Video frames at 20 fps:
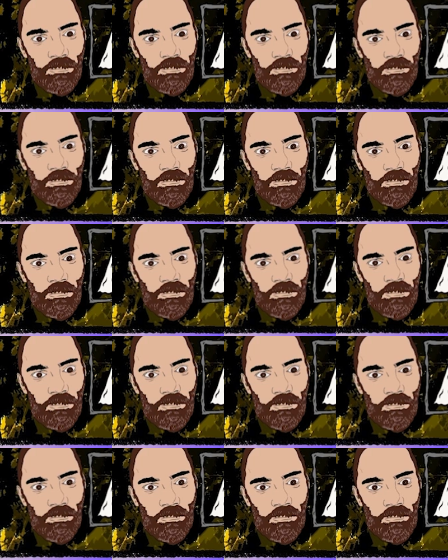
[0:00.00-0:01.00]

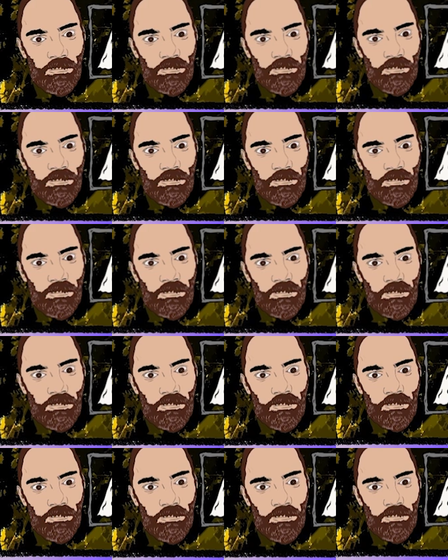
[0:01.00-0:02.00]

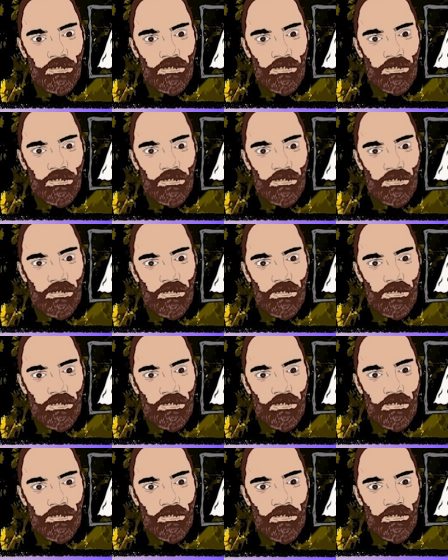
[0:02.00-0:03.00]

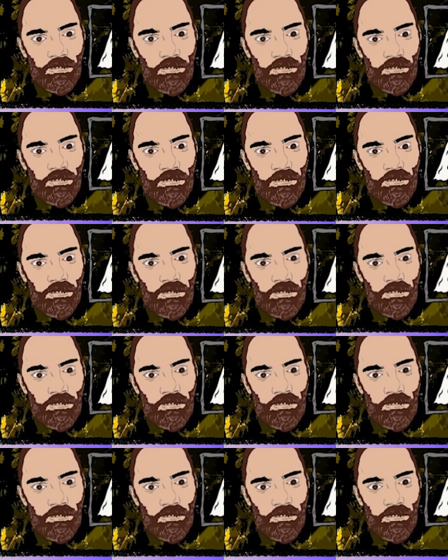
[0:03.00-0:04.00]

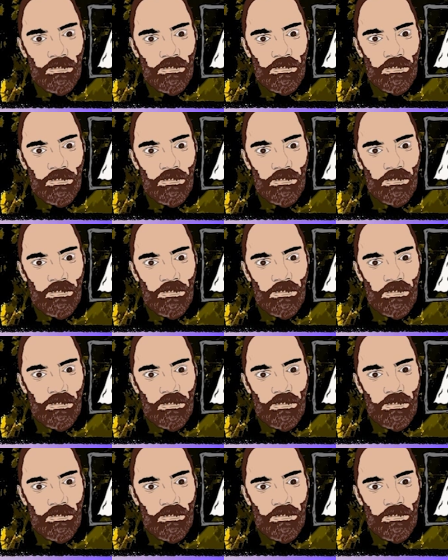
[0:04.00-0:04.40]
[no speech]